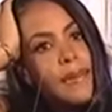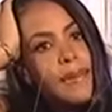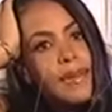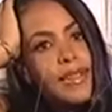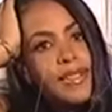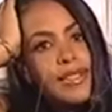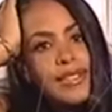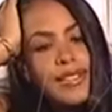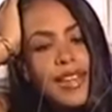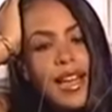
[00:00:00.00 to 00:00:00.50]
My
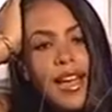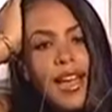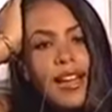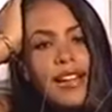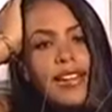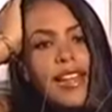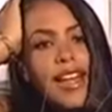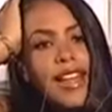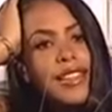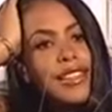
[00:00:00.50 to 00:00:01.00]

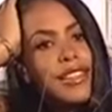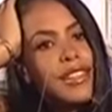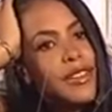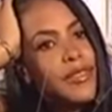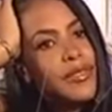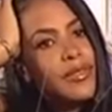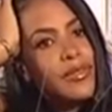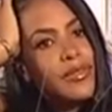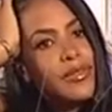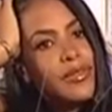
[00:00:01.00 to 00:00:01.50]
style, I
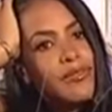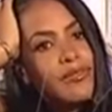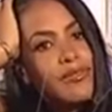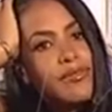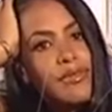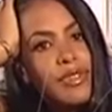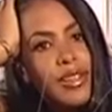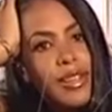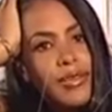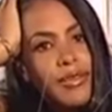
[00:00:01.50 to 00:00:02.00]
love,
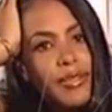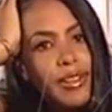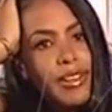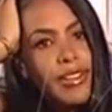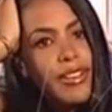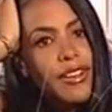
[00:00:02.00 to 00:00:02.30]
when I read an